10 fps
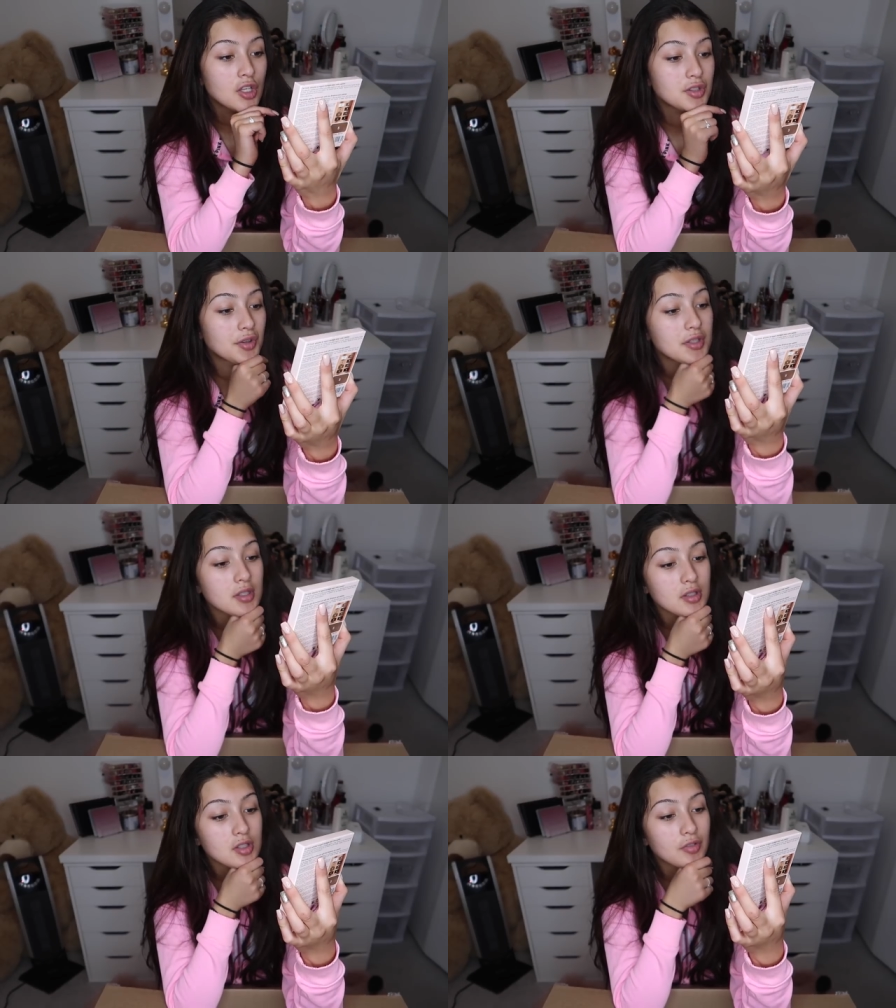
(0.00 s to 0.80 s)
So this
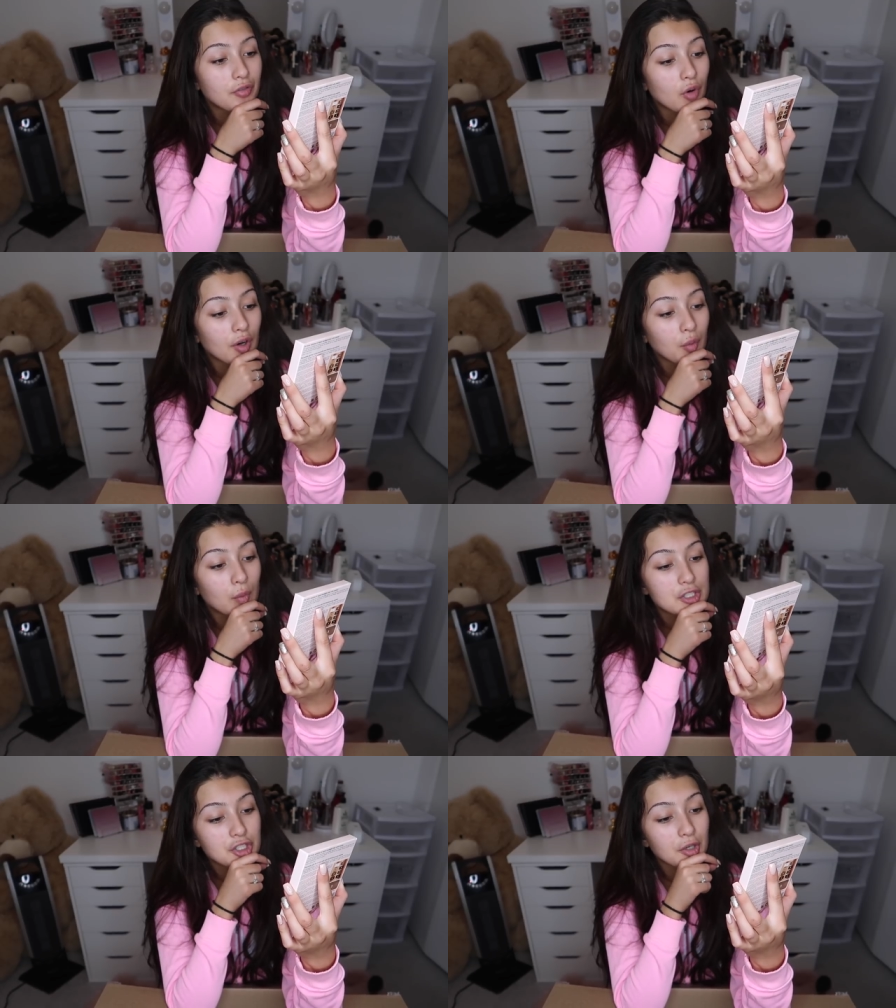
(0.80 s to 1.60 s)
is the Sephora
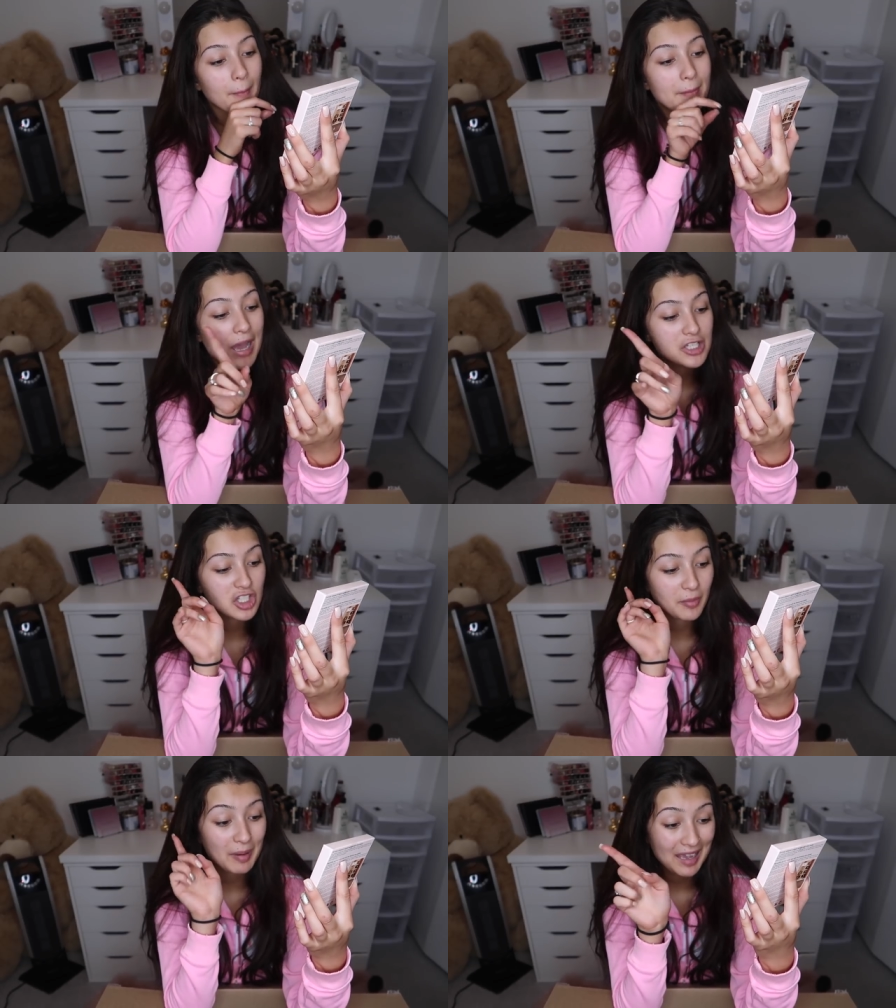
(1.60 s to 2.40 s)
Winter
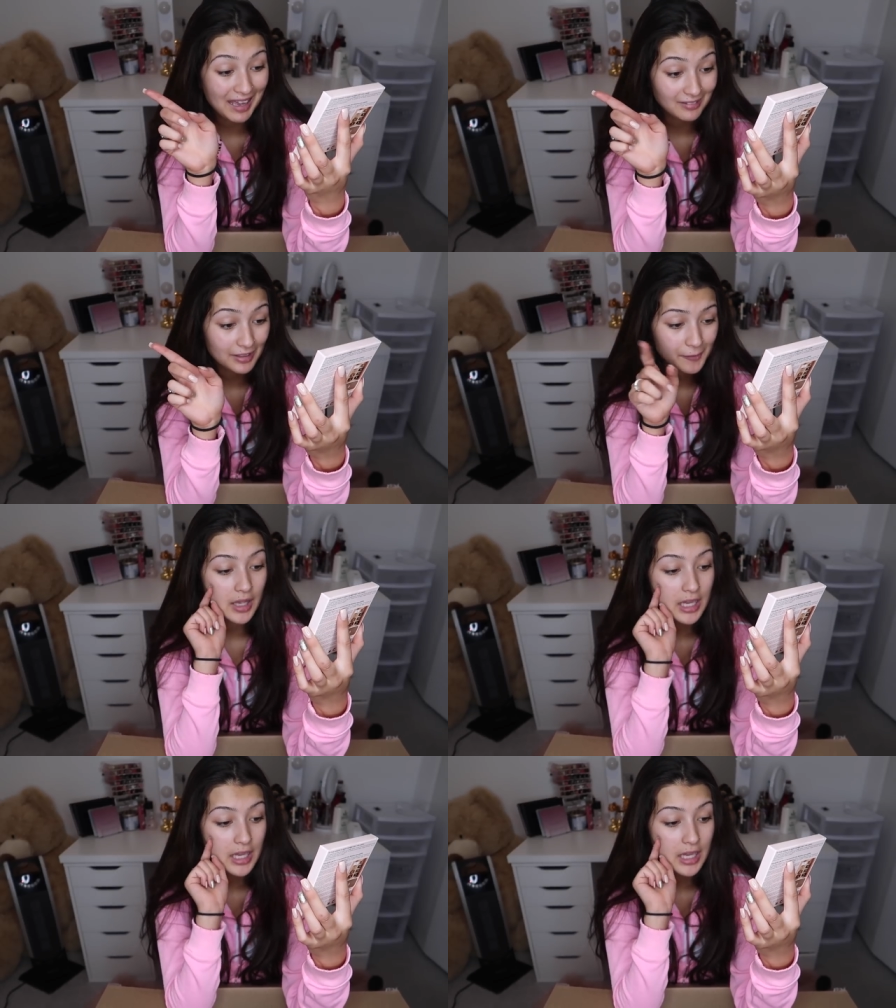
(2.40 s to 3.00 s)
Magic Palette.